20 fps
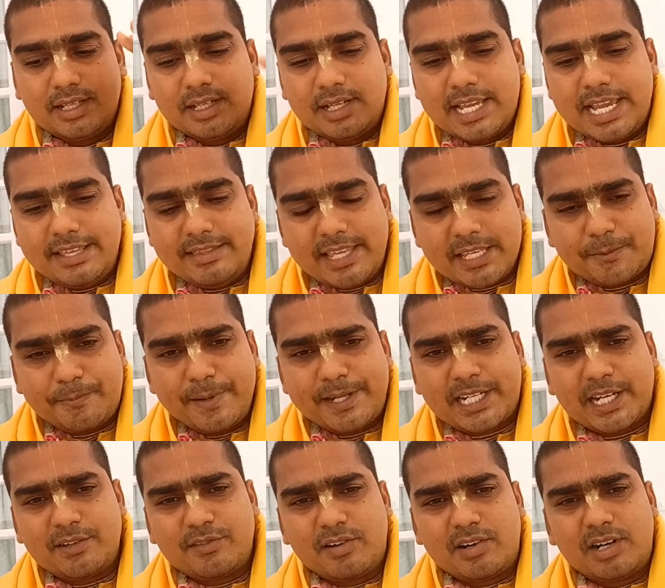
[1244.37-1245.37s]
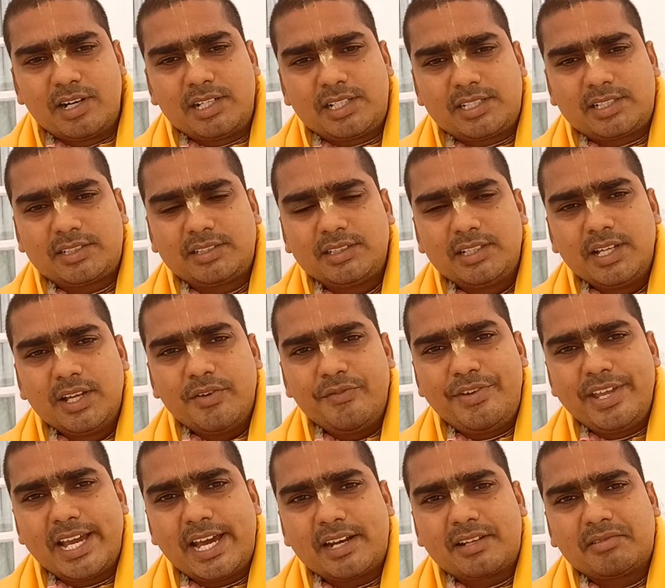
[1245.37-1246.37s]
in this material worlds,
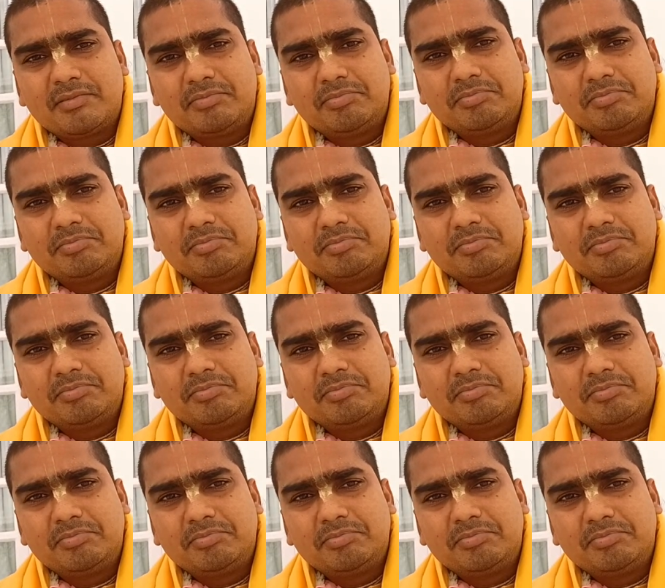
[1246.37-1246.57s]
we are